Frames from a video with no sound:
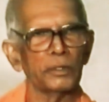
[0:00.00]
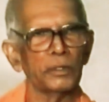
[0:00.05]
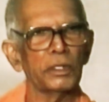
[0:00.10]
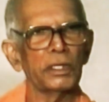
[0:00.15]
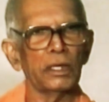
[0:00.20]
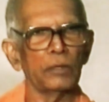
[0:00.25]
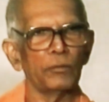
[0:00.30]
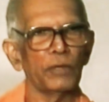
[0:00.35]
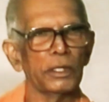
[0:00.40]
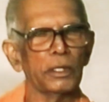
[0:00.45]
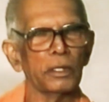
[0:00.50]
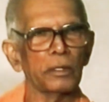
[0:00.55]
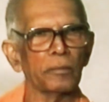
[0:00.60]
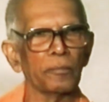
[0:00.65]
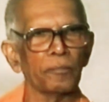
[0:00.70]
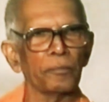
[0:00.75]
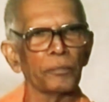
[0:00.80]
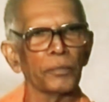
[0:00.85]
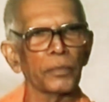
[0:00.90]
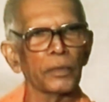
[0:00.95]
in the
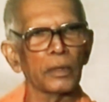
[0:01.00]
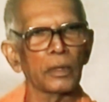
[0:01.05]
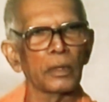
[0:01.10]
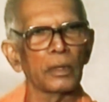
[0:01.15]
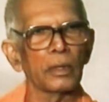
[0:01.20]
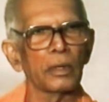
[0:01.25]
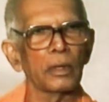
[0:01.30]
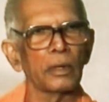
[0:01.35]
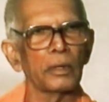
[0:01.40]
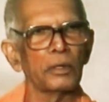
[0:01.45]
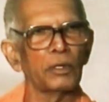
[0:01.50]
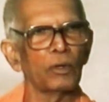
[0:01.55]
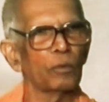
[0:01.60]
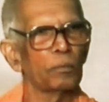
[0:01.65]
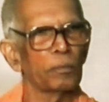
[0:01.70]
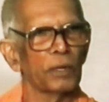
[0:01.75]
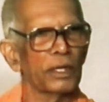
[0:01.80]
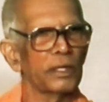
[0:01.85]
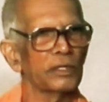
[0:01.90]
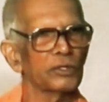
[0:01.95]
evening, no
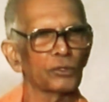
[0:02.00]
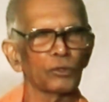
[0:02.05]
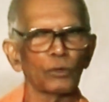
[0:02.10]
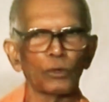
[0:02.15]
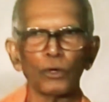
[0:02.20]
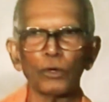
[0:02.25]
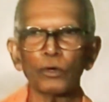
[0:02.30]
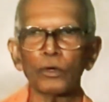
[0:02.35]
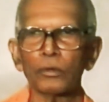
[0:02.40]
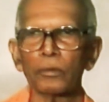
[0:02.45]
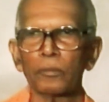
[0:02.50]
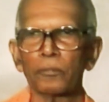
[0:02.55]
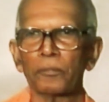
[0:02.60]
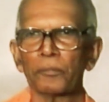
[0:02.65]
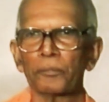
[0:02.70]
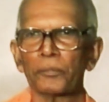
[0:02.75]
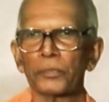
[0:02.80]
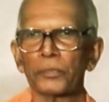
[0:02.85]
place to go